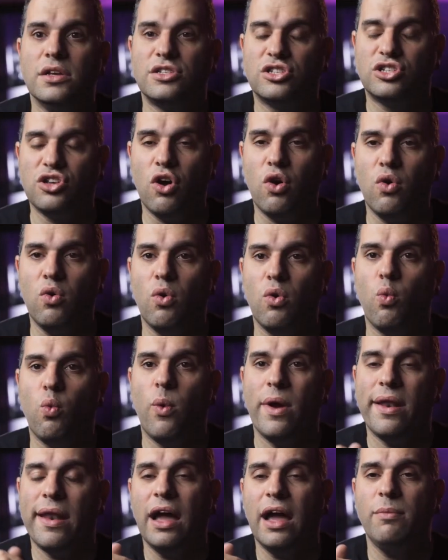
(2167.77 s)
So
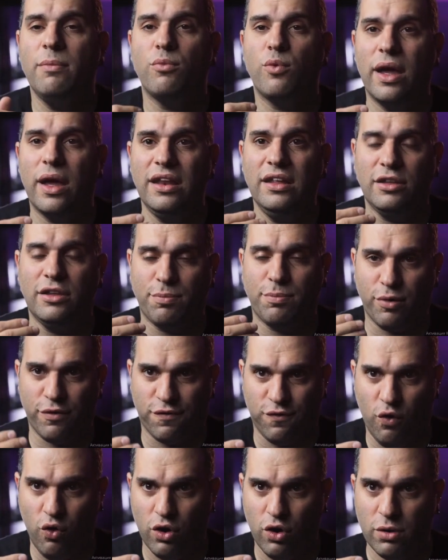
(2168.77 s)
when I'm ready to
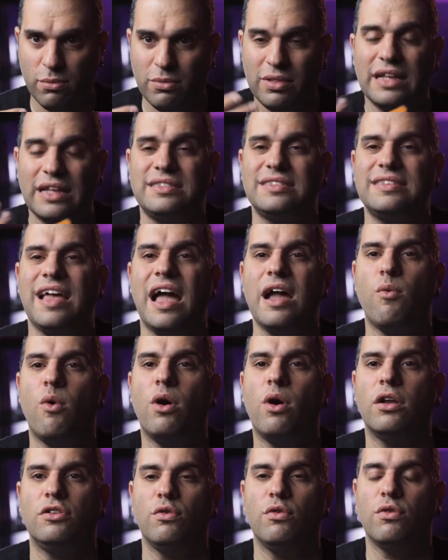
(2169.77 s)
perform, let's say I
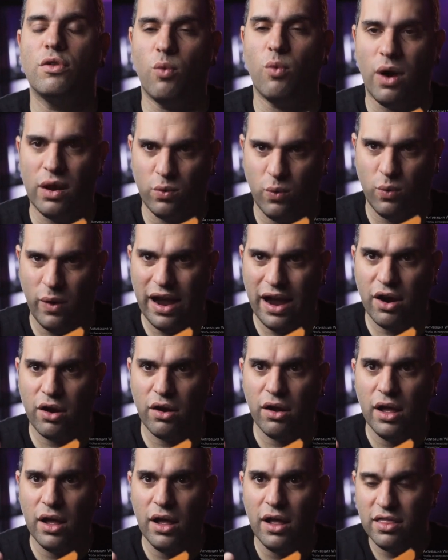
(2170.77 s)
want to do the one
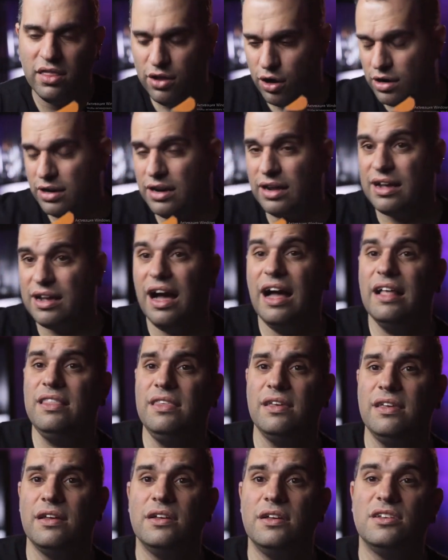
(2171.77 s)
where they're going to
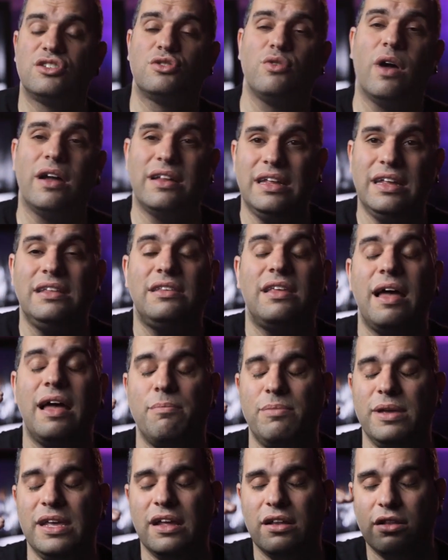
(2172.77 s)
cut, so I need to
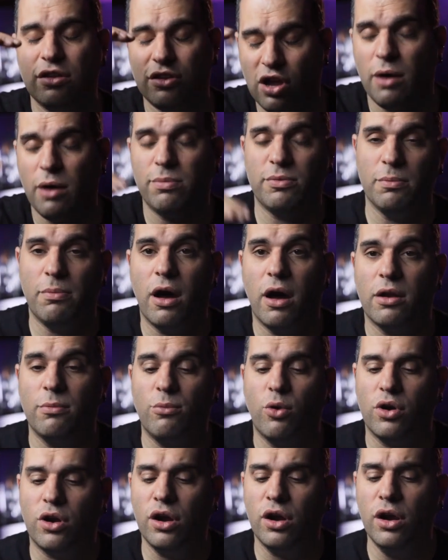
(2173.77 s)
be in top to bottom
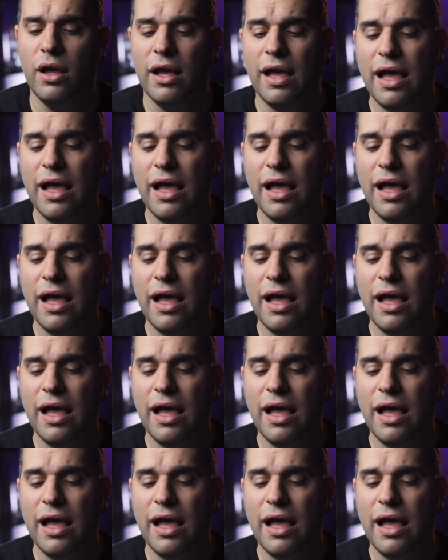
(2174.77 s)
order.